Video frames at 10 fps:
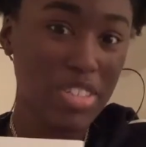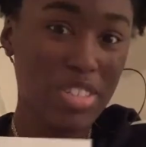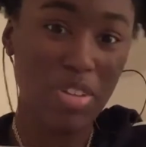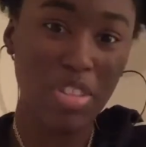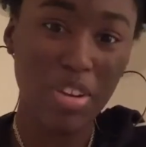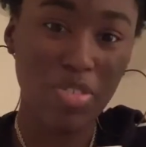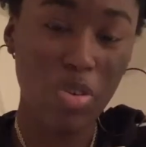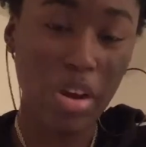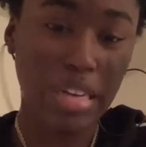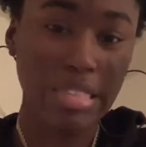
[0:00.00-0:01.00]
so
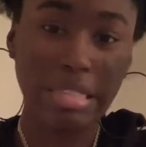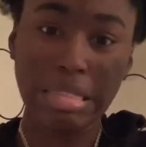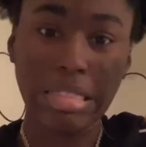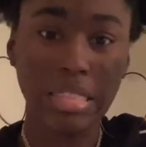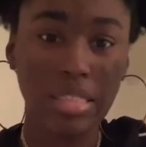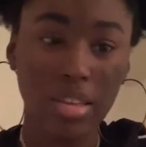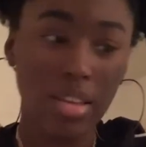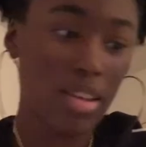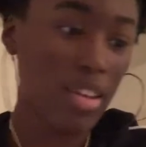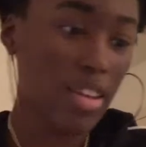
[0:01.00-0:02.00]
therefore
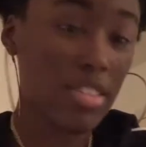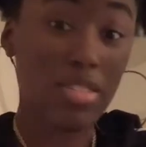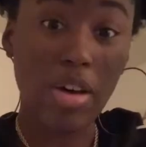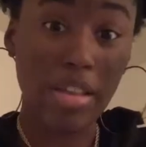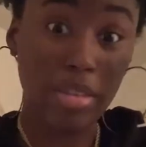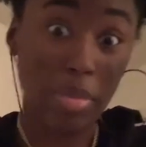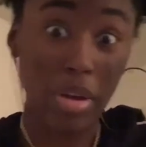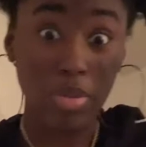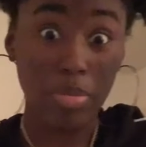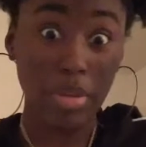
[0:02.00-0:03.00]
he's gonna have to bear
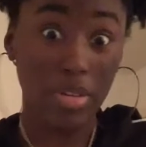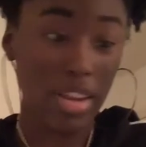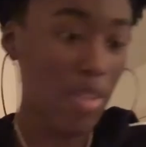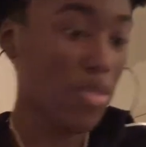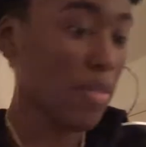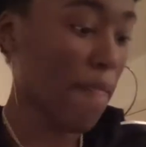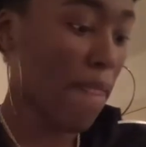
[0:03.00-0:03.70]
with me on that one.